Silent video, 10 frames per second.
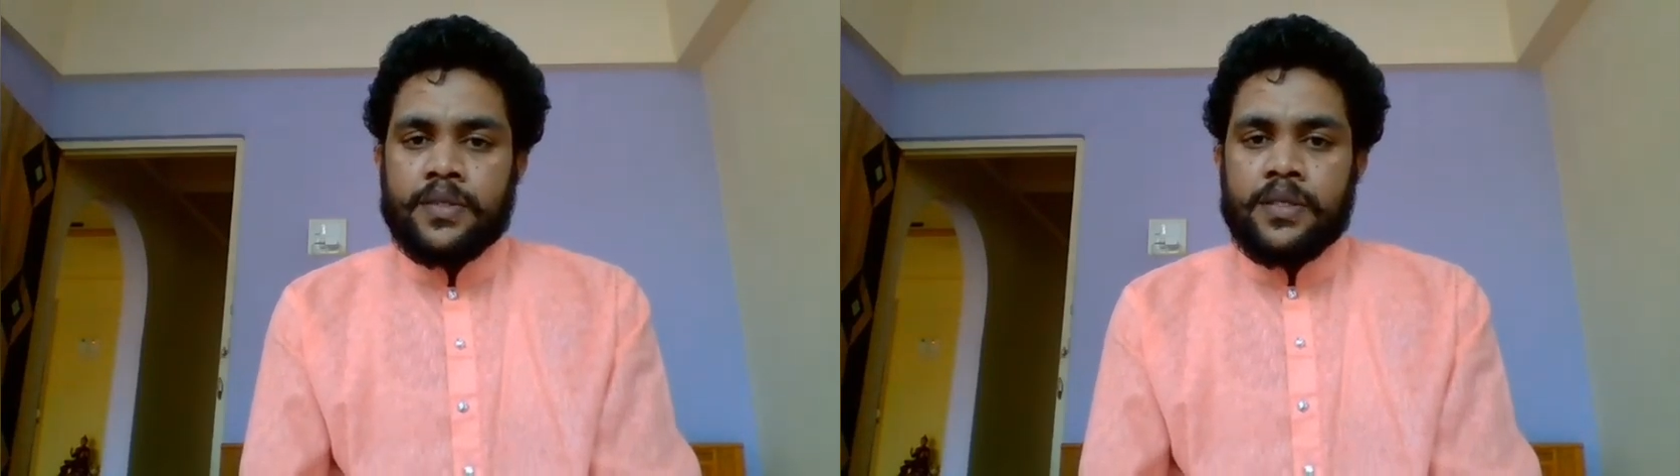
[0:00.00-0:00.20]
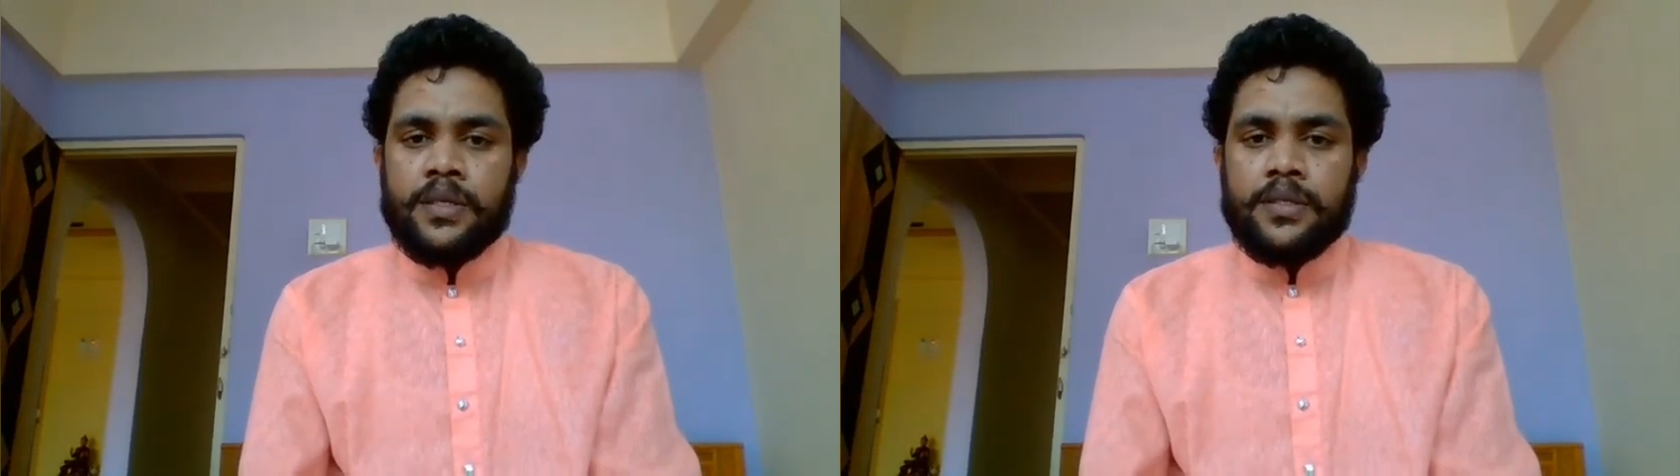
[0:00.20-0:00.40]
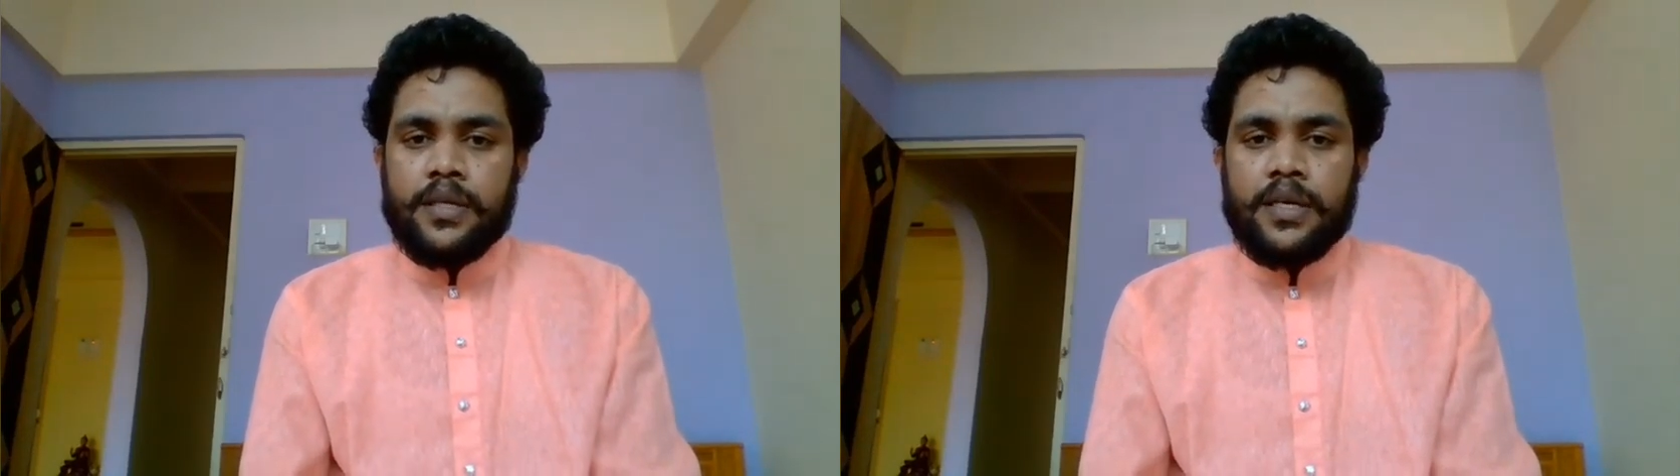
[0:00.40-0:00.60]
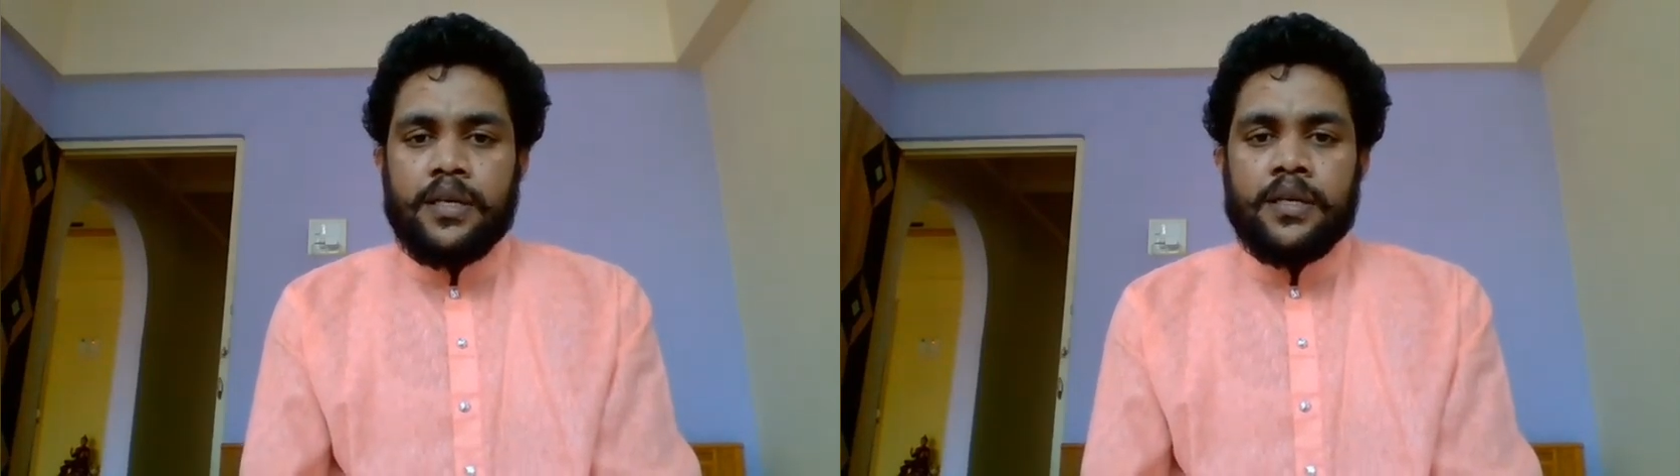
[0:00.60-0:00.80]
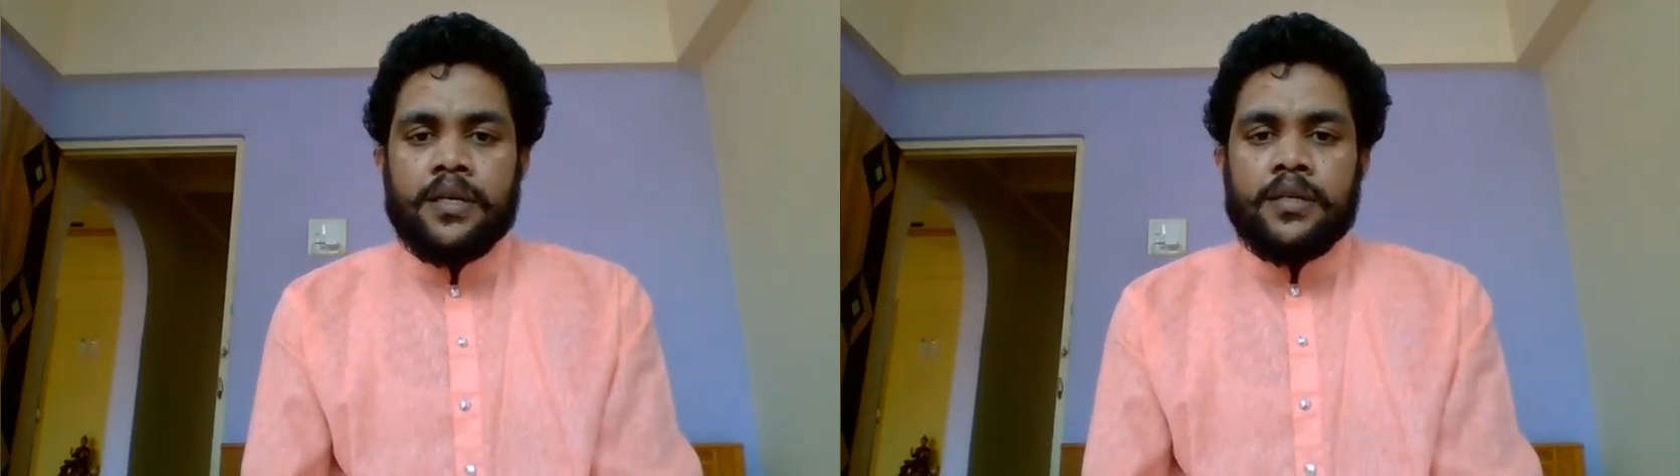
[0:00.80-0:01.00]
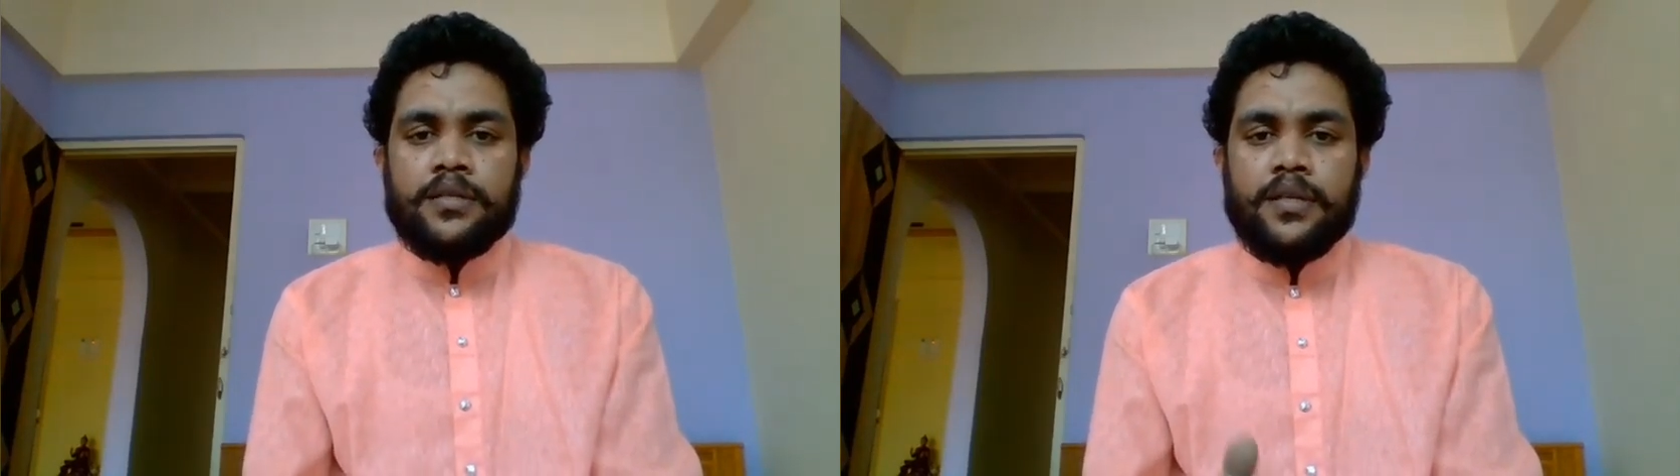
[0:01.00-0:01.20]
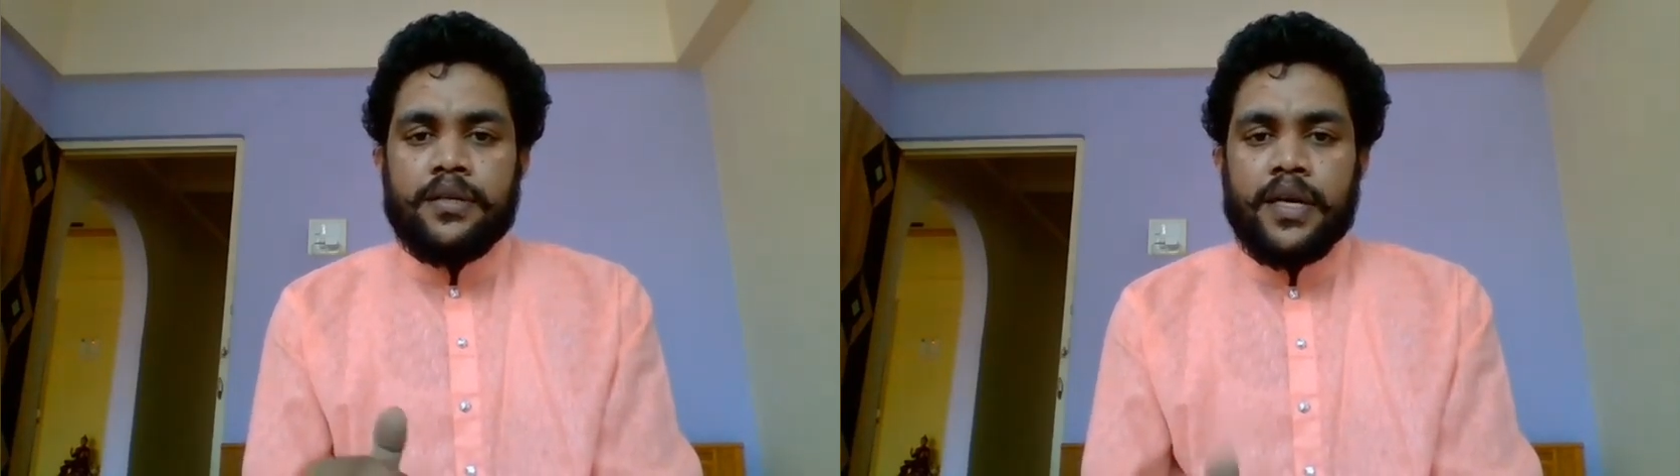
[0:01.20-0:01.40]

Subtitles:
Then the next